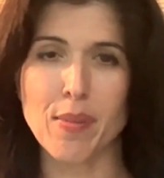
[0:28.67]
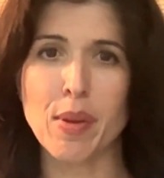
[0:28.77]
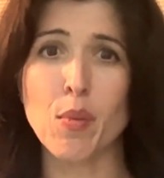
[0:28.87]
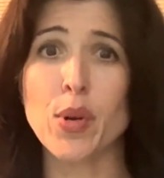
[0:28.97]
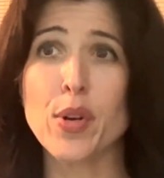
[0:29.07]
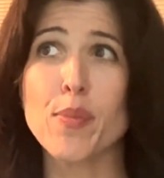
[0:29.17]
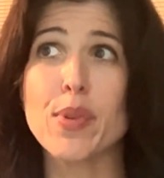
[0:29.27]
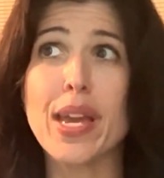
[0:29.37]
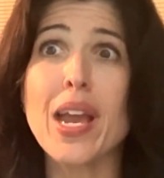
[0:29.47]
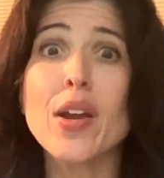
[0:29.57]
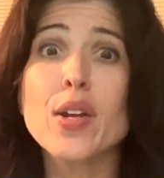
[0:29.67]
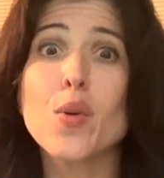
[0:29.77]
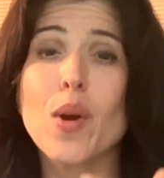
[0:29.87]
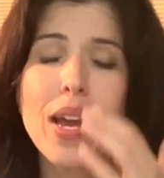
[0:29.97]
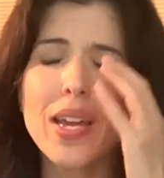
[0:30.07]
And when you're carried
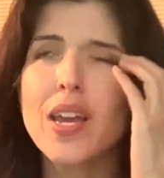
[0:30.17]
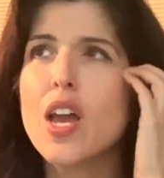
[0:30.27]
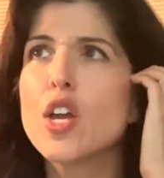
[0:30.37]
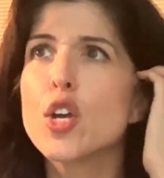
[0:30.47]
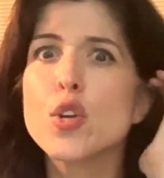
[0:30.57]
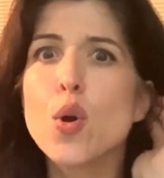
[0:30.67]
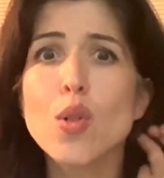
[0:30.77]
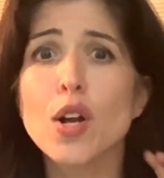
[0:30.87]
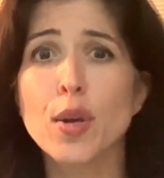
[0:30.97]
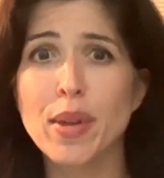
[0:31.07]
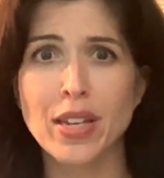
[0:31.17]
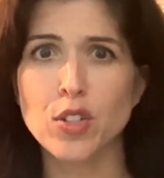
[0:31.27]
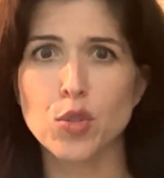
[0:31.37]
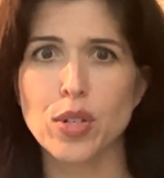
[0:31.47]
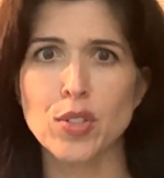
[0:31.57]
away, you're no longer making
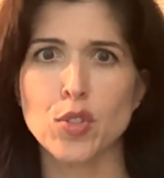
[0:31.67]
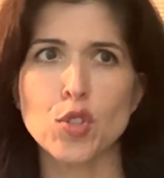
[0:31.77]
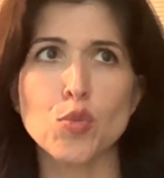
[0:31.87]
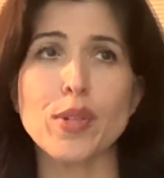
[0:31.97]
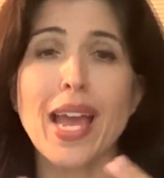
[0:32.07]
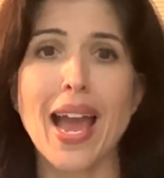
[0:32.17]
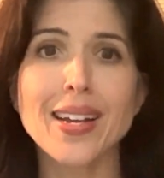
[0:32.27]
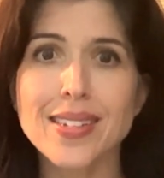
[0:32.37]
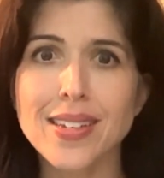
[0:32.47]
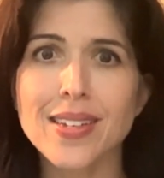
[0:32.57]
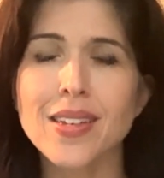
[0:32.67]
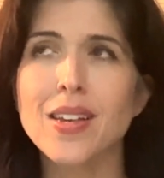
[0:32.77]
choices. You're just reacting.